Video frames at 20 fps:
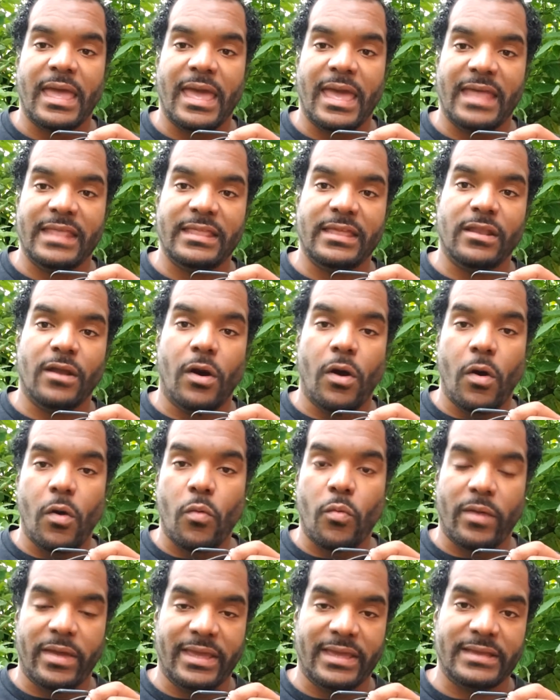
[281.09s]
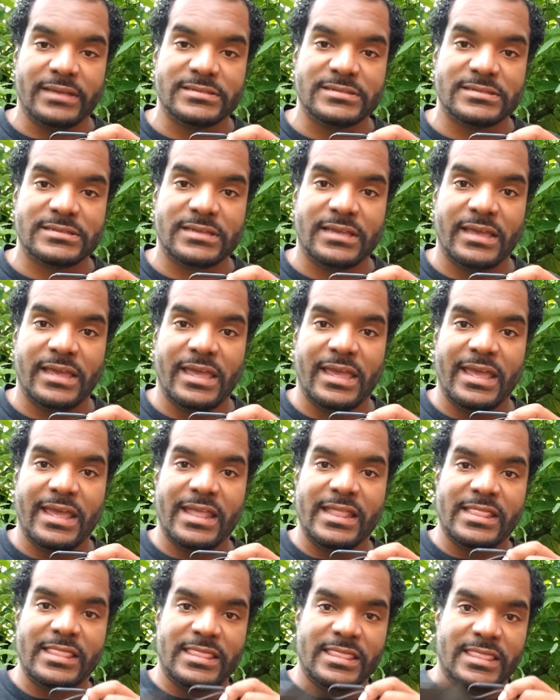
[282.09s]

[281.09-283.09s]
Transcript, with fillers: And then always hit